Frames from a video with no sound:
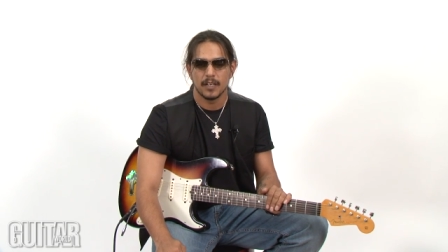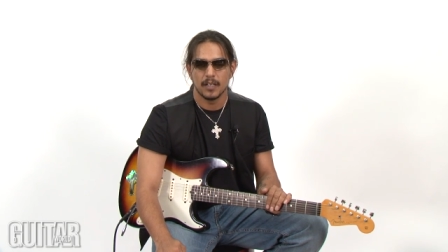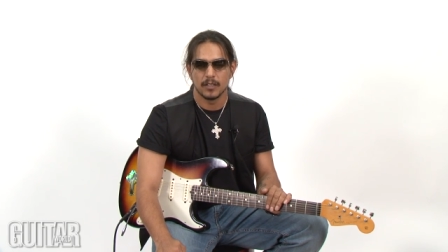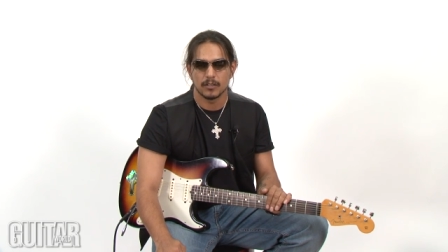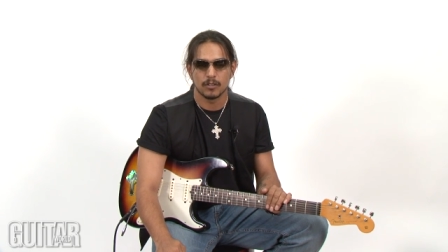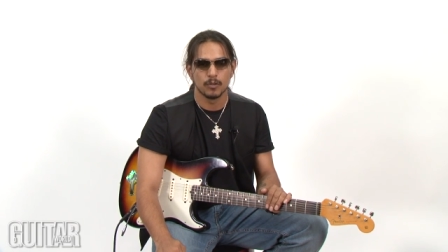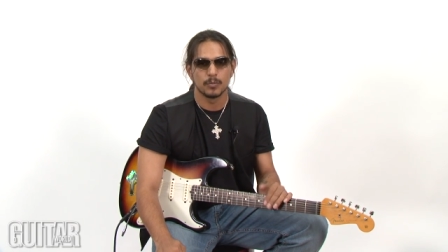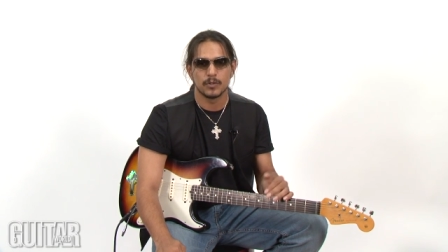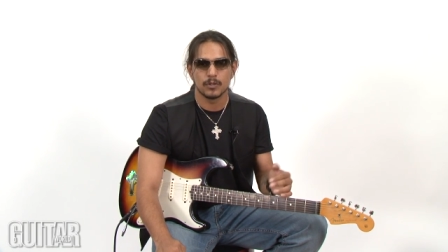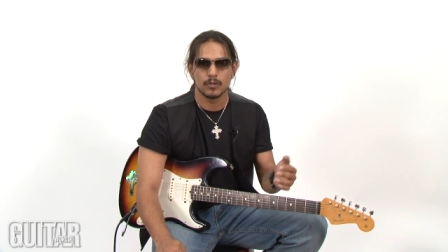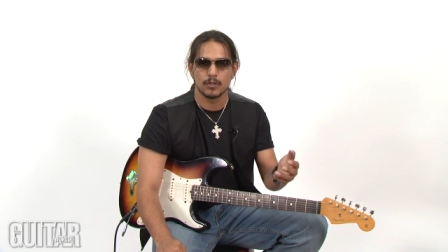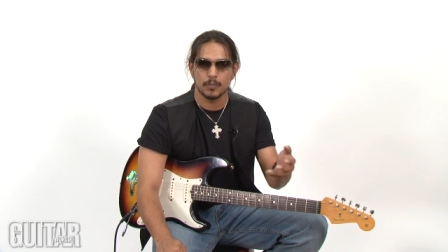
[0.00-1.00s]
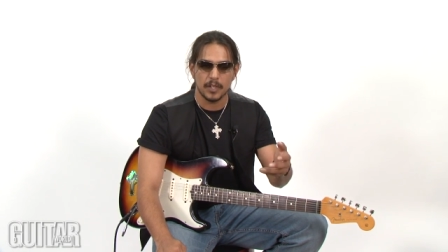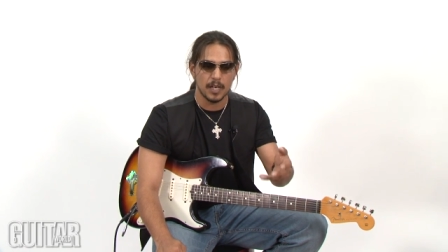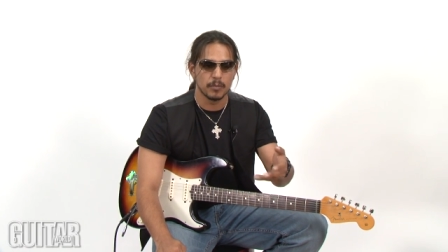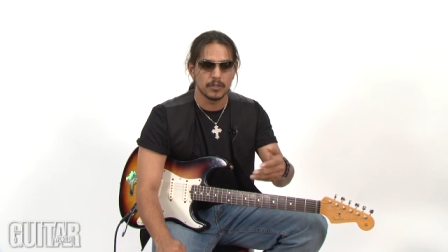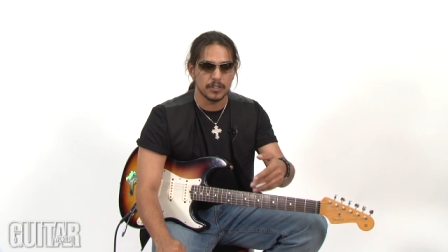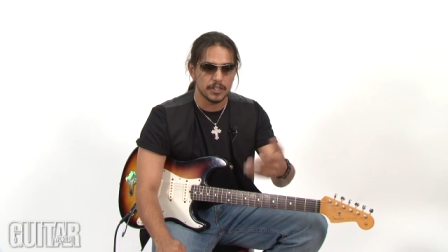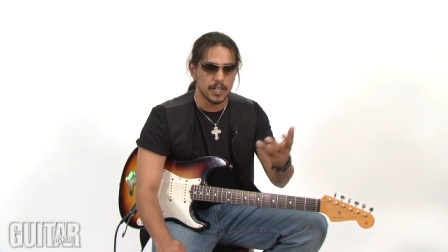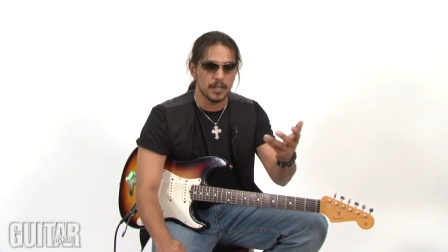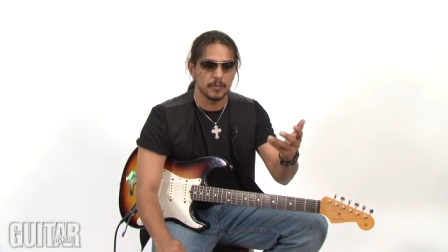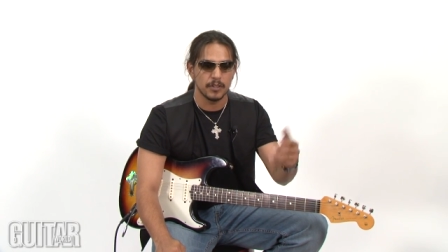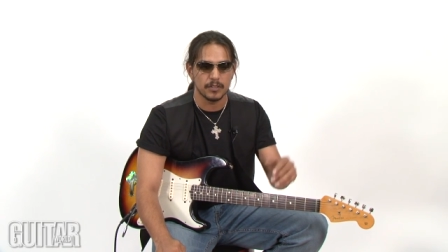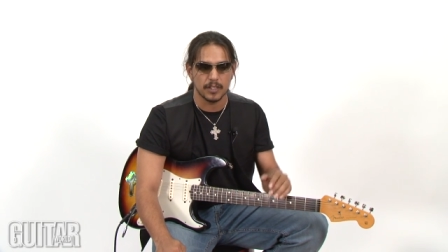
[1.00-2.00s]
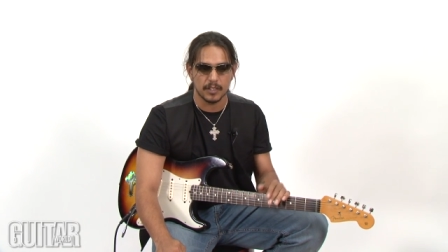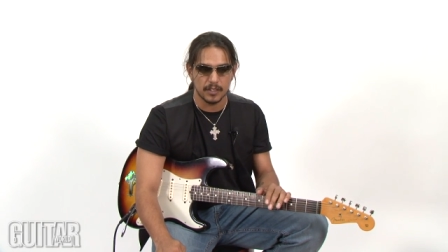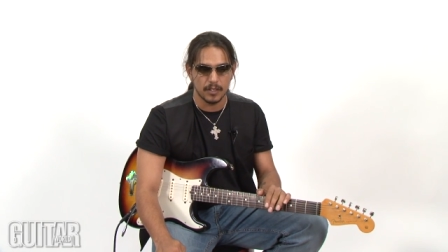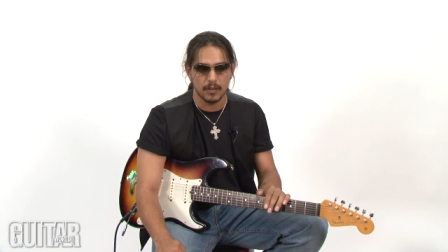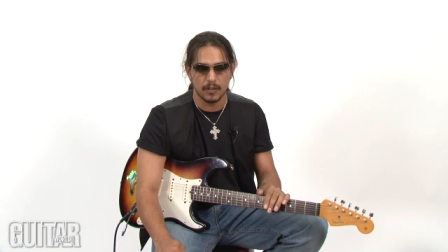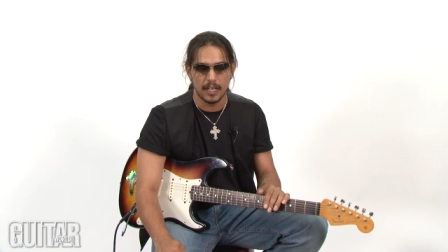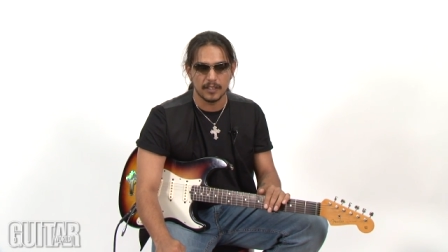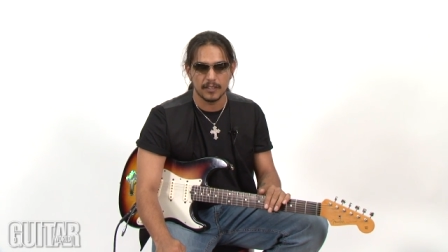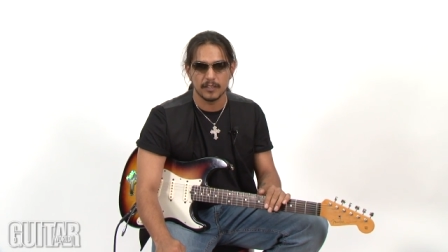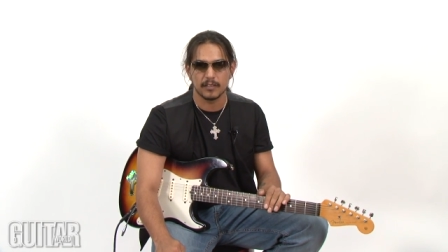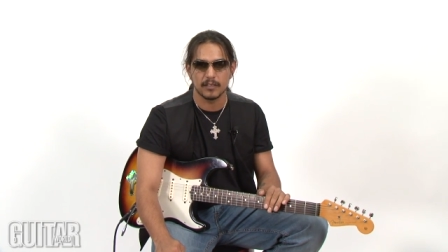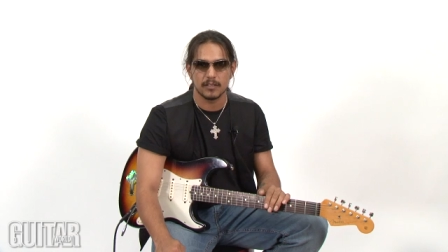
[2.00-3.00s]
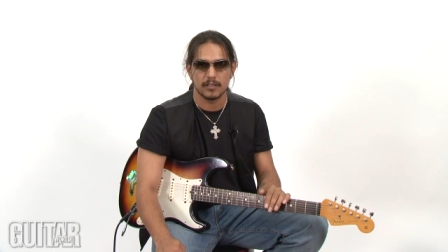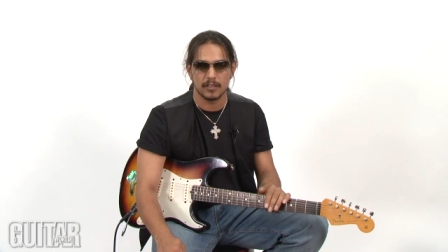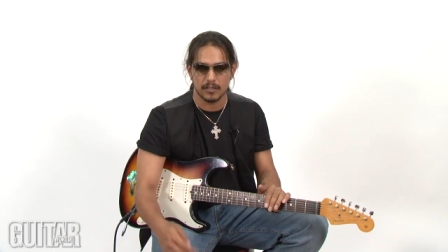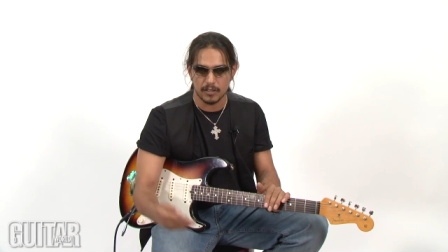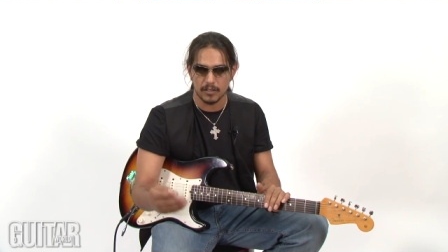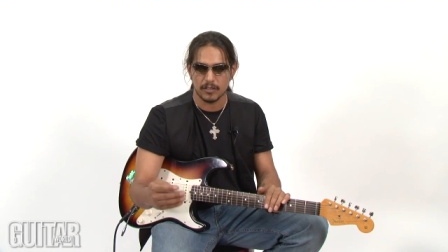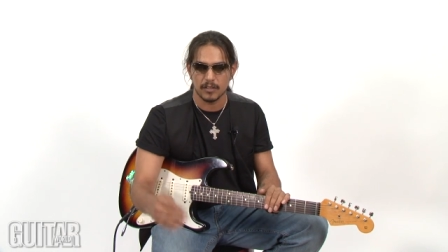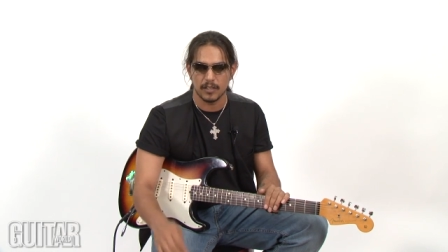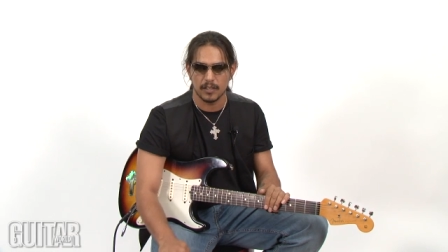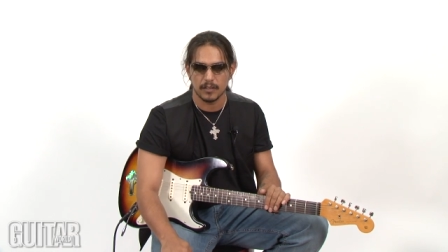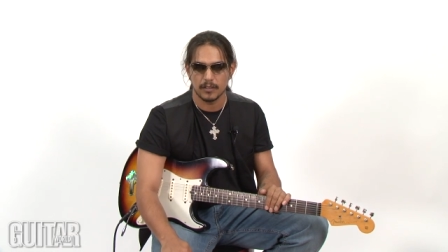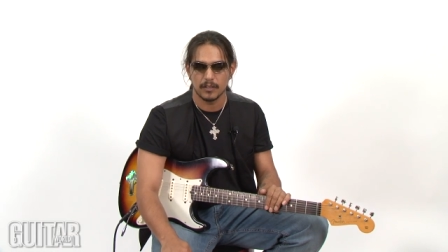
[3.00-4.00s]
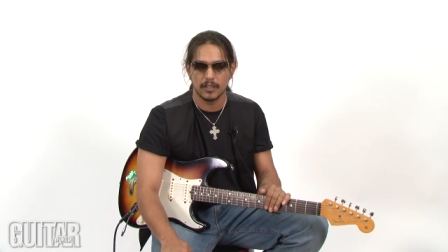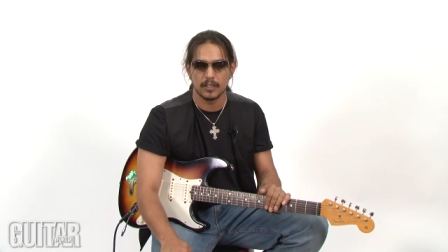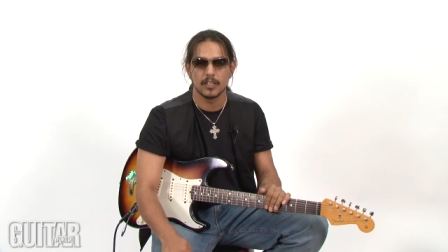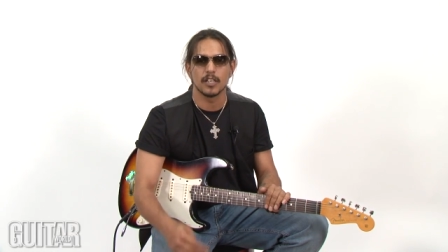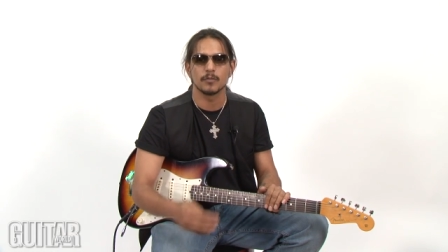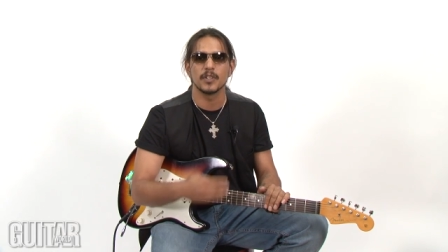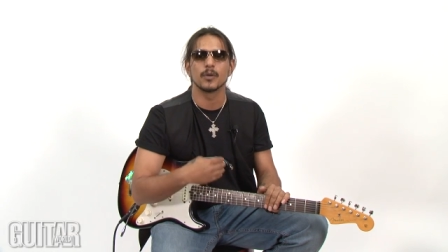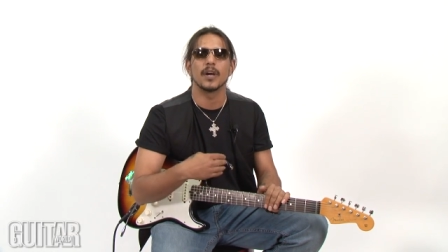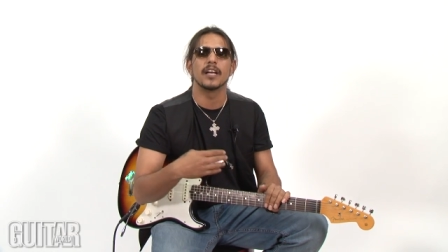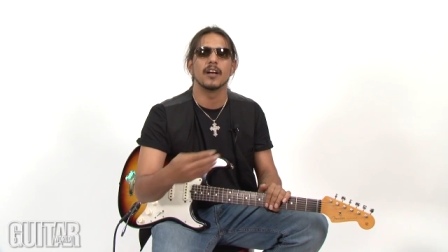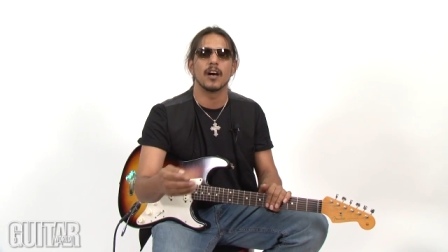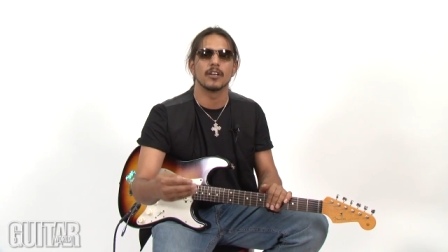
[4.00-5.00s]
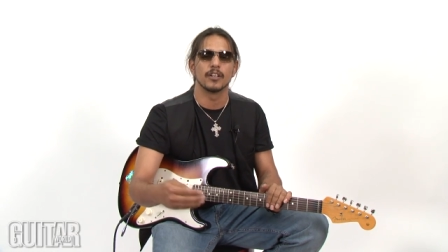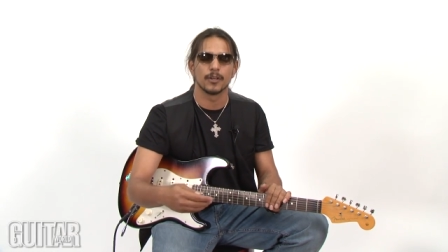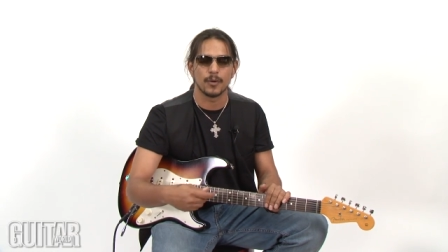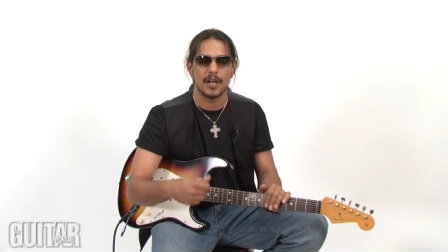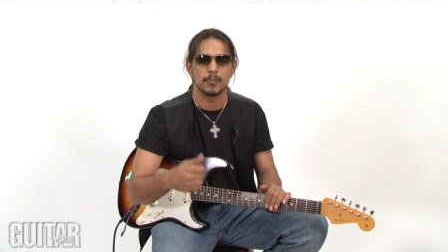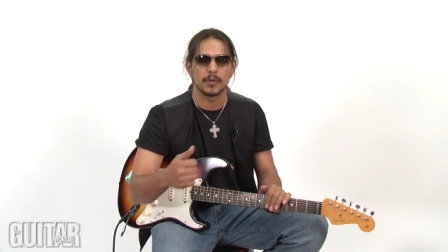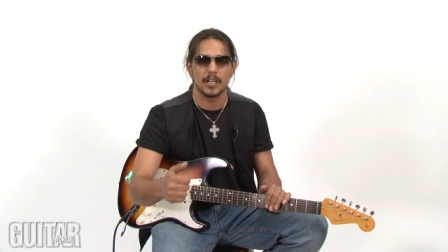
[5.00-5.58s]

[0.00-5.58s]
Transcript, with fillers: Uh, so, so to be able to share music, you know, like this, it's just, just uh, it does me great honor and great